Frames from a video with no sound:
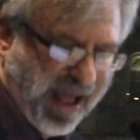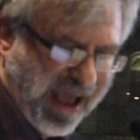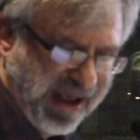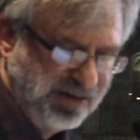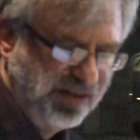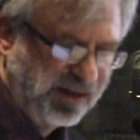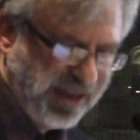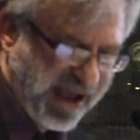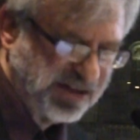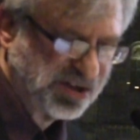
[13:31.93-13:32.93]
And the
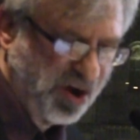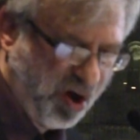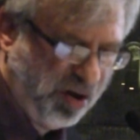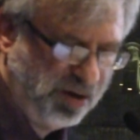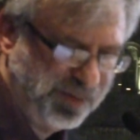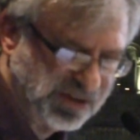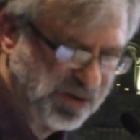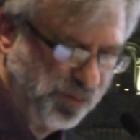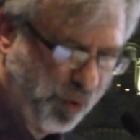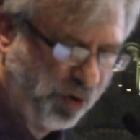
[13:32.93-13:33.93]
last column is
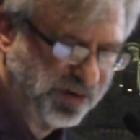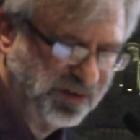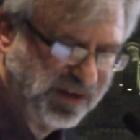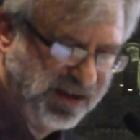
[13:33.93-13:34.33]
important.